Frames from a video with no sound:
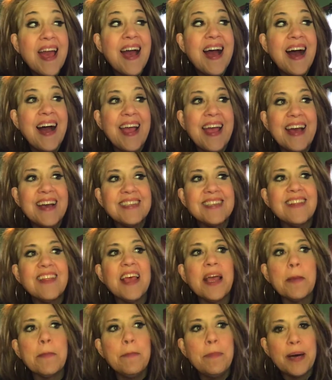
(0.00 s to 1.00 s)
I had
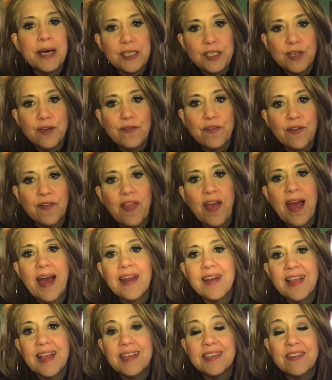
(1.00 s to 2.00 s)
to budget for
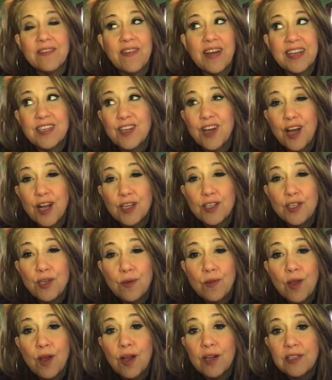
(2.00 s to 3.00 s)
that, because if I talked
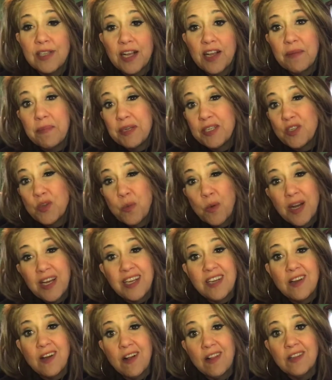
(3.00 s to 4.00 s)
too long, that could be
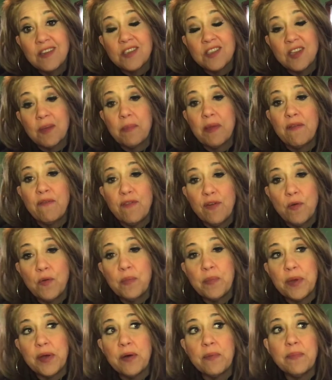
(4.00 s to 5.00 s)
$20 on my
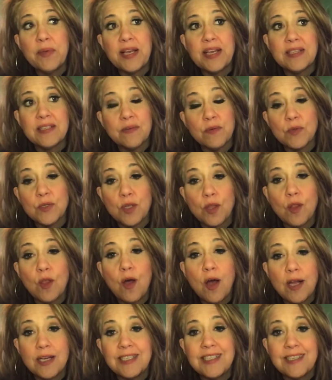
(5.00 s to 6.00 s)
phone bill because it was a
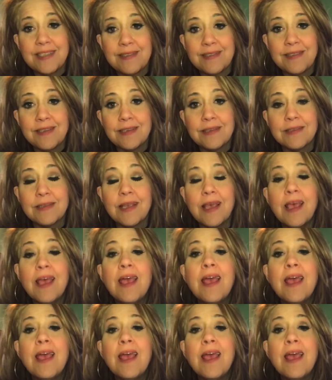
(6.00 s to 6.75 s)
long distance.